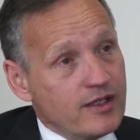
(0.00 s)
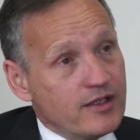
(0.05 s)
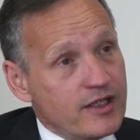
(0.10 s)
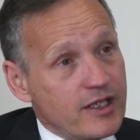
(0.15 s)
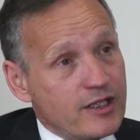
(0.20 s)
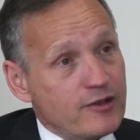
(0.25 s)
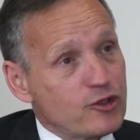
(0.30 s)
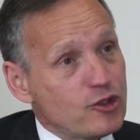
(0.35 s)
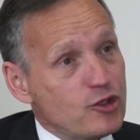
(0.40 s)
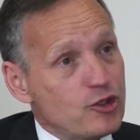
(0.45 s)

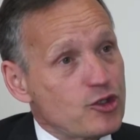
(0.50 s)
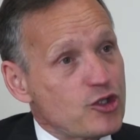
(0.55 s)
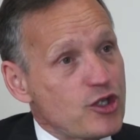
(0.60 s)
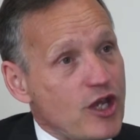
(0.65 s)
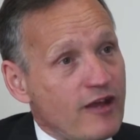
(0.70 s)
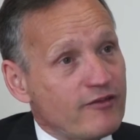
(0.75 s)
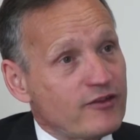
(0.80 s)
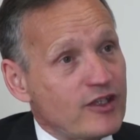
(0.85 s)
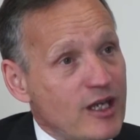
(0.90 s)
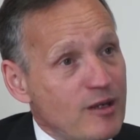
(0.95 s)
Then, of course, you
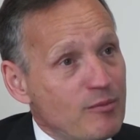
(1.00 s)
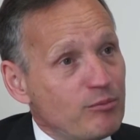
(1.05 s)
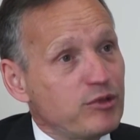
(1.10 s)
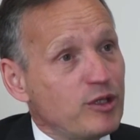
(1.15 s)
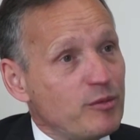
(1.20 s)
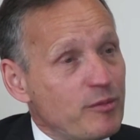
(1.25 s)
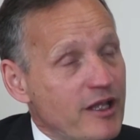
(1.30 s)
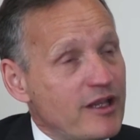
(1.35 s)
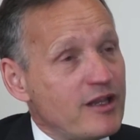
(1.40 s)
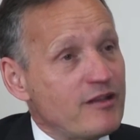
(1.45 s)
have to
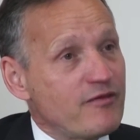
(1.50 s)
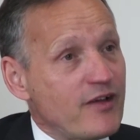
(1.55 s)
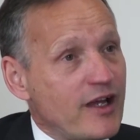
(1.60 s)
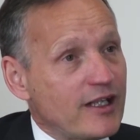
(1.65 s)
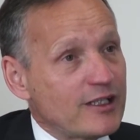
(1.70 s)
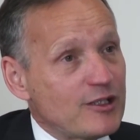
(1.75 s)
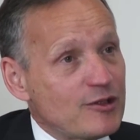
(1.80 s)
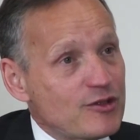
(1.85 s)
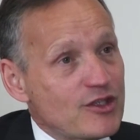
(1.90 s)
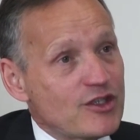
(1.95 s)
implement the
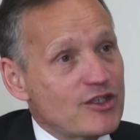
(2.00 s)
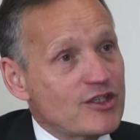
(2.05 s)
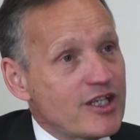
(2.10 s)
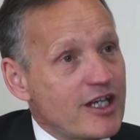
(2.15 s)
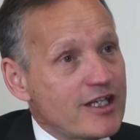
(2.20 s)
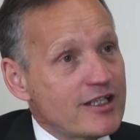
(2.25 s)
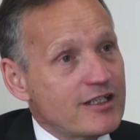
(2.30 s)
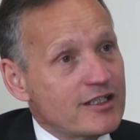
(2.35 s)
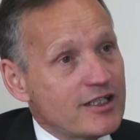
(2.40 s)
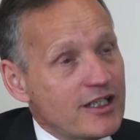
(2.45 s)
values in
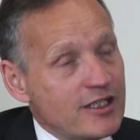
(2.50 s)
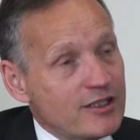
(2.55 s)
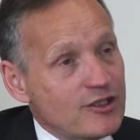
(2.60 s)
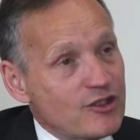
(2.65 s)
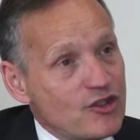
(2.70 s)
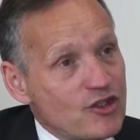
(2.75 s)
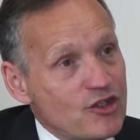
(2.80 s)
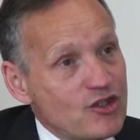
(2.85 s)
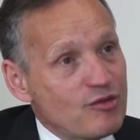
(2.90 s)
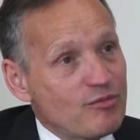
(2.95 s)
day-to-day
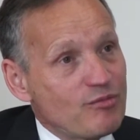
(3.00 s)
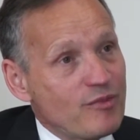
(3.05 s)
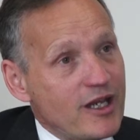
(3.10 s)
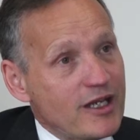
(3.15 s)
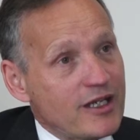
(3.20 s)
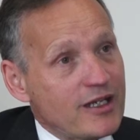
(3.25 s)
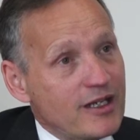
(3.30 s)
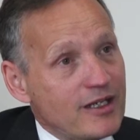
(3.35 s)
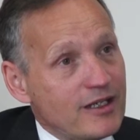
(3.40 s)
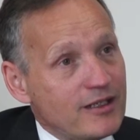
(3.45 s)
decision
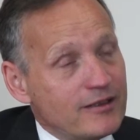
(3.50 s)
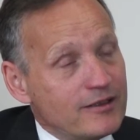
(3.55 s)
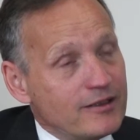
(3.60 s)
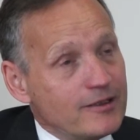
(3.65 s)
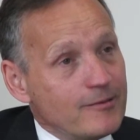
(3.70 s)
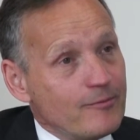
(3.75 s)
making.